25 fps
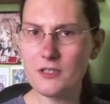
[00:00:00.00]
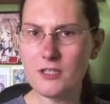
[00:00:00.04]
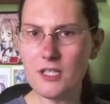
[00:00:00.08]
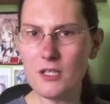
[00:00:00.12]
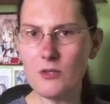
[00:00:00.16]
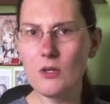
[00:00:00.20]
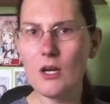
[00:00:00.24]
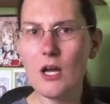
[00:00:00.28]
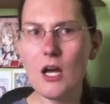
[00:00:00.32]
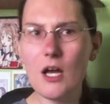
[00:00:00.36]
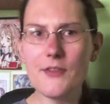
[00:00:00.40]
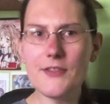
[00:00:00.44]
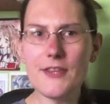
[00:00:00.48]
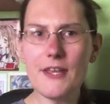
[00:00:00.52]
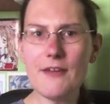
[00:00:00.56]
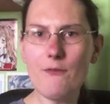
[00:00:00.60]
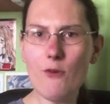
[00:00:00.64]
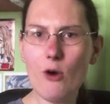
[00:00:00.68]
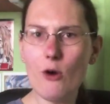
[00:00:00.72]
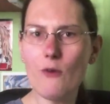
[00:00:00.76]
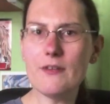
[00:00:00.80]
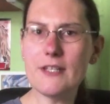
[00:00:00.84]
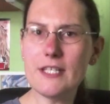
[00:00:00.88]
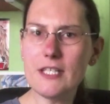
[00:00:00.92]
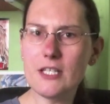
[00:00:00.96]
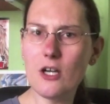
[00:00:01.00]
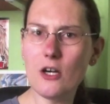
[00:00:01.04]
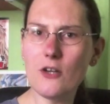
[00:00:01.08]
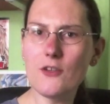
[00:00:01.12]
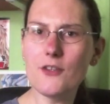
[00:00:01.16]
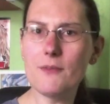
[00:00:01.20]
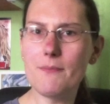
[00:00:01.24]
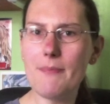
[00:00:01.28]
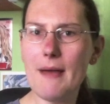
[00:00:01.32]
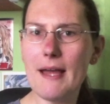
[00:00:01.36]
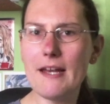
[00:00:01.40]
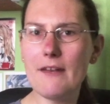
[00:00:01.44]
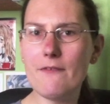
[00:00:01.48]
No, they've already
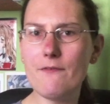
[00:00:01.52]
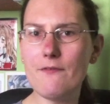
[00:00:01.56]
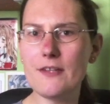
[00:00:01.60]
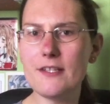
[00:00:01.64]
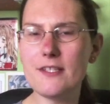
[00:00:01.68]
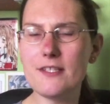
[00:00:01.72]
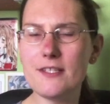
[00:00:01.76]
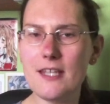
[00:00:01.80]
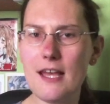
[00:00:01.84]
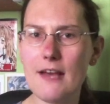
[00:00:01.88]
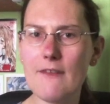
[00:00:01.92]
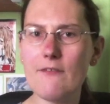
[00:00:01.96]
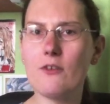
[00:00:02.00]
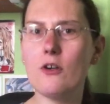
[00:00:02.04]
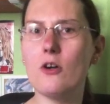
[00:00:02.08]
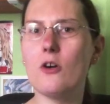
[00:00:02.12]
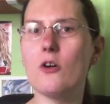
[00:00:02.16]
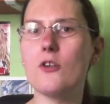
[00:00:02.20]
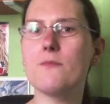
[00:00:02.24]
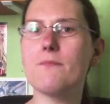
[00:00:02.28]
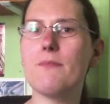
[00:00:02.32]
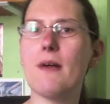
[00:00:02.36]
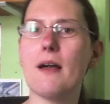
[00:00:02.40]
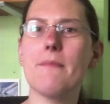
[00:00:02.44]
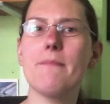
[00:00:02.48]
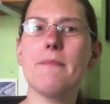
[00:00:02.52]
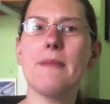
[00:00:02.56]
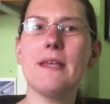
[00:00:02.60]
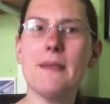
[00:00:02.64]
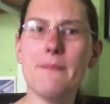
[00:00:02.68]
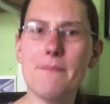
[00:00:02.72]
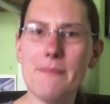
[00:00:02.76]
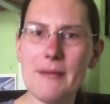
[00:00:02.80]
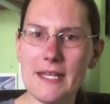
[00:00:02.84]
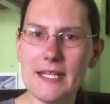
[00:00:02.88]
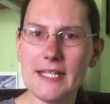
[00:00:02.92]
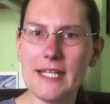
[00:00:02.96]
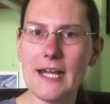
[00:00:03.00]
got the benefits that I've caused by
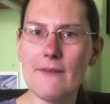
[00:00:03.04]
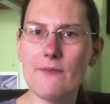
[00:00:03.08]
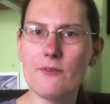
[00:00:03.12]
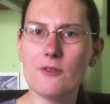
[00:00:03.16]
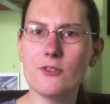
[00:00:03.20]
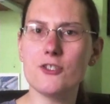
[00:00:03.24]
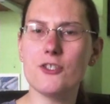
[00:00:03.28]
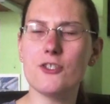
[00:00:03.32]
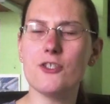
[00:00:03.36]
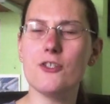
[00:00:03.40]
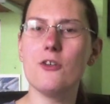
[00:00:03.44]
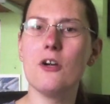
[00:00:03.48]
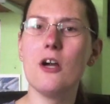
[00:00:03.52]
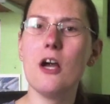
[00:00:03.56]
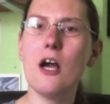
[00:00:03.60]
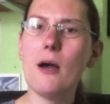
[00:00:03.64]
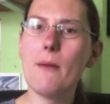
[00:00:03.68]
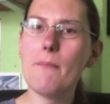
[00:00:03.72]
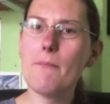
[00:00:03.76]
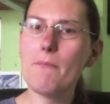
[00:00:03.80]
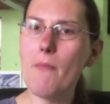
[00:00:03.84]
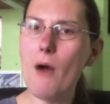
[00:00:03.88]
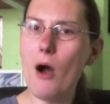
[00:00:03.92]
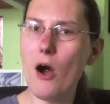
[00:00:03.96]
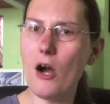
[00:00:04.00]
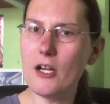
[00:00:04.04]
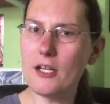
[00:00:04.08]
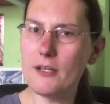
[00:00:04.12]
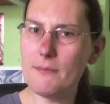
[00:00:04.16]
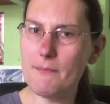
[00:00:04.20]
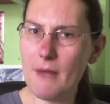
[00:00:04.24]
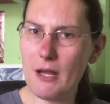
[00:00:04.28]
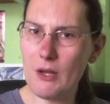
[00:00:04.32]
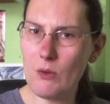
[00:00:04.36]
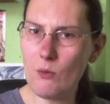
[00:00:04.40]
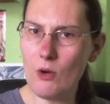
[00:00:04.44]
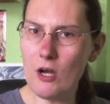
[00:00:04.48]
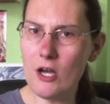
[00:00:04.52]
me being able to market
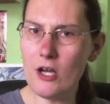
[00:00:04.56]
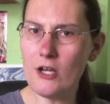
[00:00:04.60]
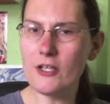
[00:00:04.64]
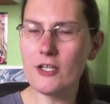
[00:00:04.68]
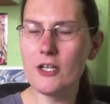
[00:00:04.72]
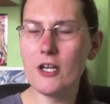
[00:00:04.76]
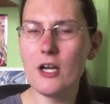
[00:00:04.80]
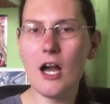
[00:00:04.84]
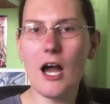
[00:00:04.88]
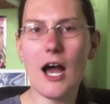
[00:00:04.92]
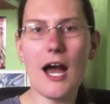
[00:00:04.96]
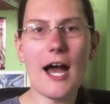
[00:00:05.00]
my work,